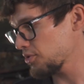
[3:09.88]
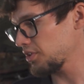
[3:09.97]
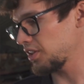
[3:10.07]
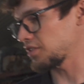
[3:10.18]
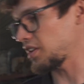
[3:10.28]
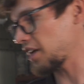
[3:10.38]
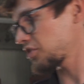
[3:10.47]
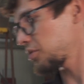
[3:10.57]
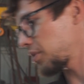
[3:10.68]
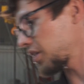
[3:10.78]
with is
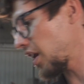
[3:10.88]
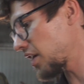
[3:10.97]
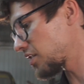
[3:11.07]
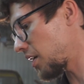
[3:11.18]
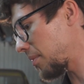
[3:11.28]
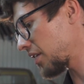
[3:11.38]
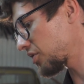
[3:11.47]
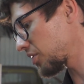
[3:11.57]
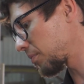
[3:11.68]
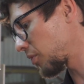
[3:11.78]
actually pretty nice. I'm
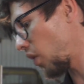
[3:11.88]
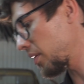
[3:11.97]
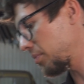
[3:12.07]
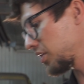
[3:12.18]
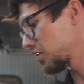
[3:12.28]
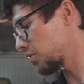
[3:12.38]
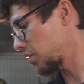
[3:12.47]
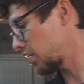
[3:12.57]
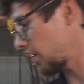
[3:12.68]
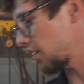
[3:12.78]
actually quite pleased
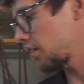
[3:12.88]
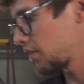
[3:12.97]
with it.